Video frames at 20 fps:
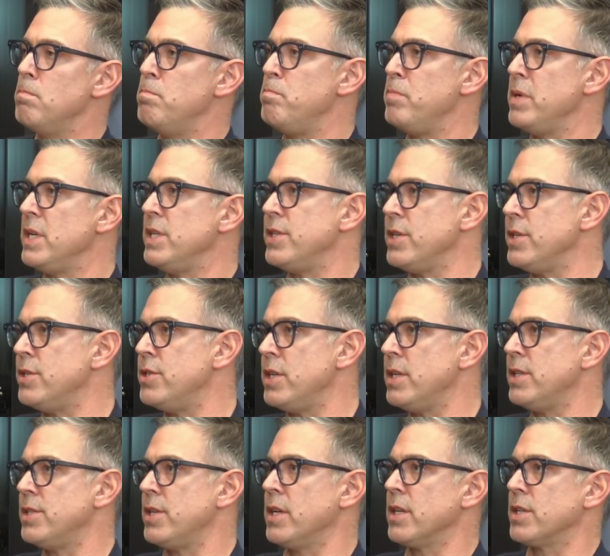
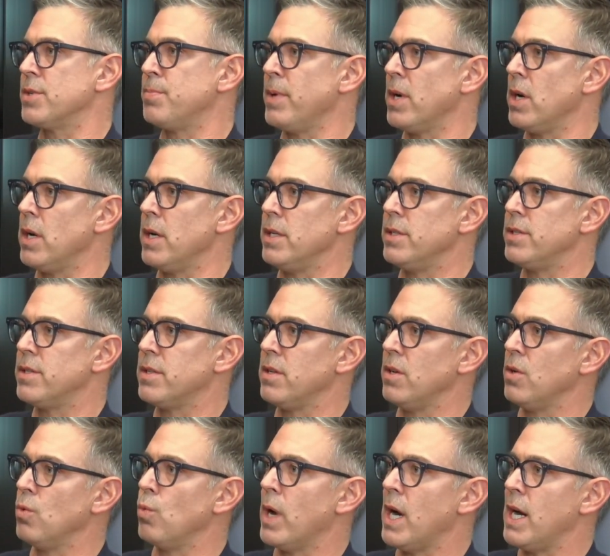BCG's and experience
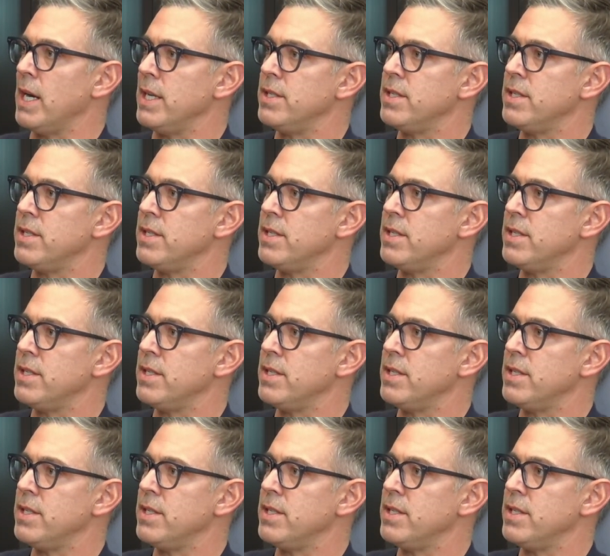to what I'd